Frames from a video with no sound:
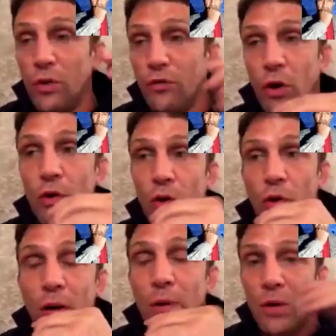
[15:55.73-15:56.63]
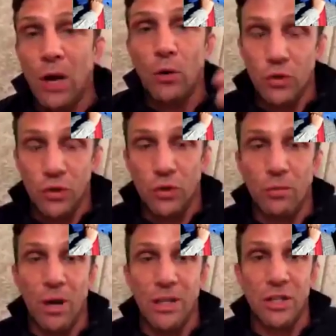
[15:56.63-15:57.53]
got your own goals in your
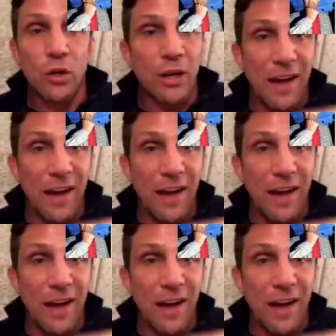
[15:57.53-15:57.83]
mindset. You're going to have